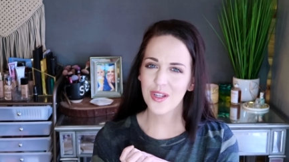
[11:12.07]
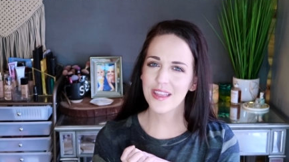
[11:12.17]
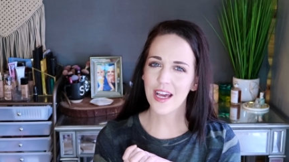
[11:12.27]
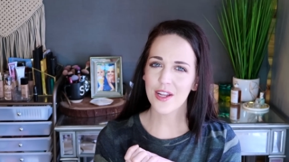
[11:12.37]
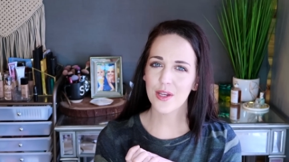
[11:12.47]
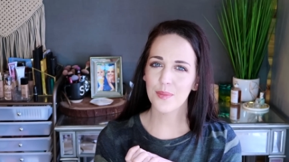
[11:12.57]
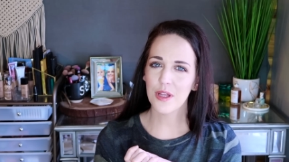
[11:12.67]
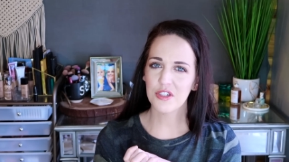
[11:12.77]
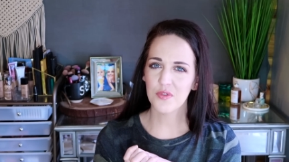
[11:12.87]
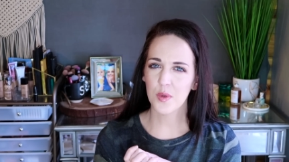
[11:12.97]
there are a lot of good
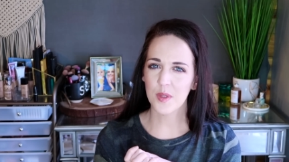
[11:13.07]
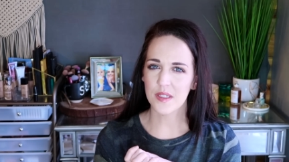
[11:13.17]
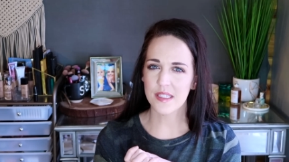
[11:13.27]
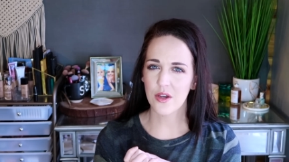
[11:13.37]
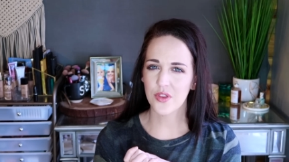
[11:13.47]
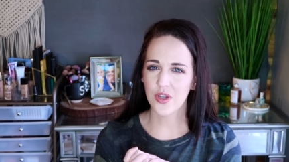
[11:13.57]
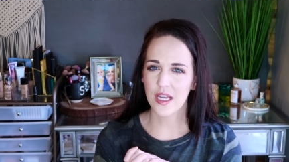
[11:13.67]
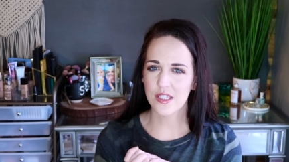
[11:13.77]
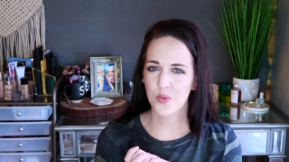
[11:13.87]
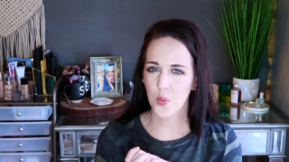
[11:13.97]
blush formulas out there
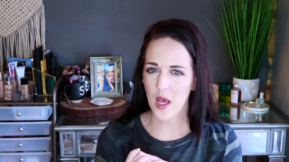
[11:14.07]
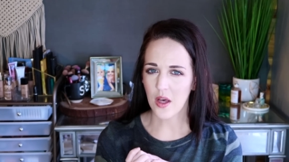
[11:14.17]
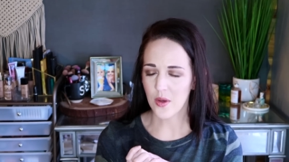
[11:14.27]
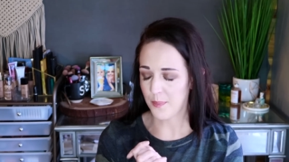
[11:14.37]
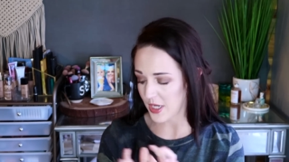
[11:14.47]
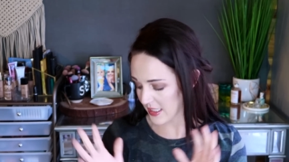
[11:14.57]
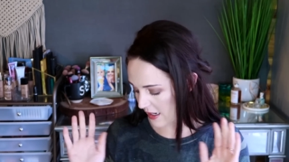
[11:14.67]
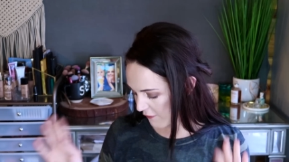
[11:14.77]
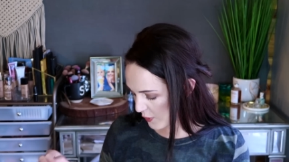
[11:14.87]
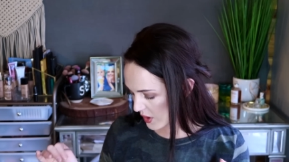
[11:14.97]
as well. But
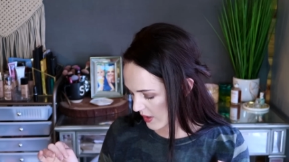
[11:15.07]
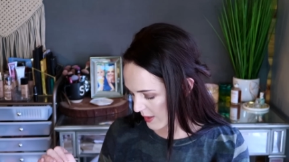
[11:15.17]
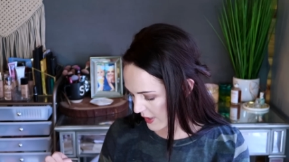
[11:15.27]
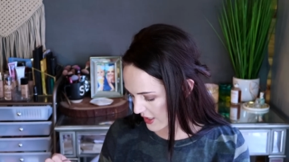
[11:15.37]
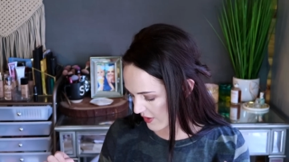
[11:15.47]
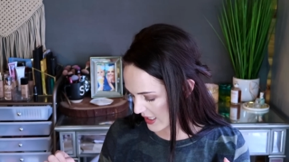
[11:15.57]
I have four to recommend you